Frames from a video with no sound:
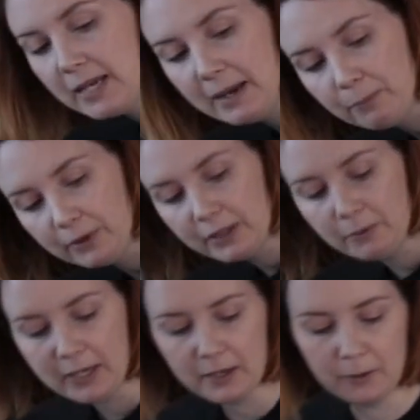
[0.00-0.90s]
tape really
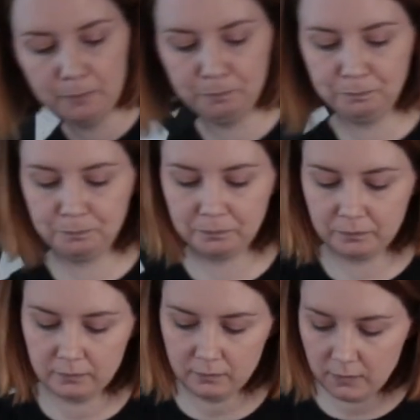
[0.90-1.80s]
quick
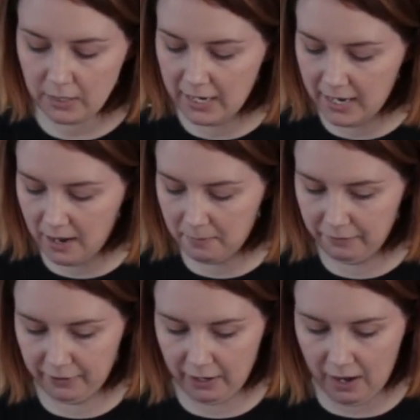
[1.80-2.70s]
and I'm gonna
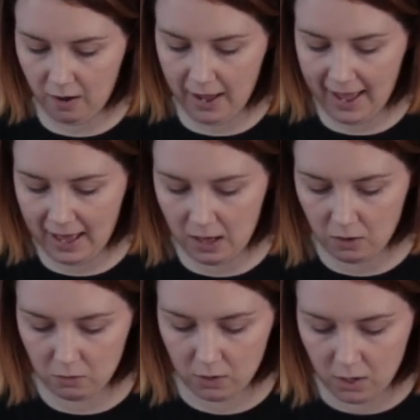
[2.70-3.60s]
figure out
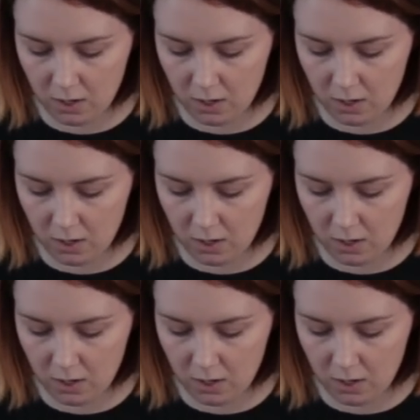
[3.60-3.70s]
how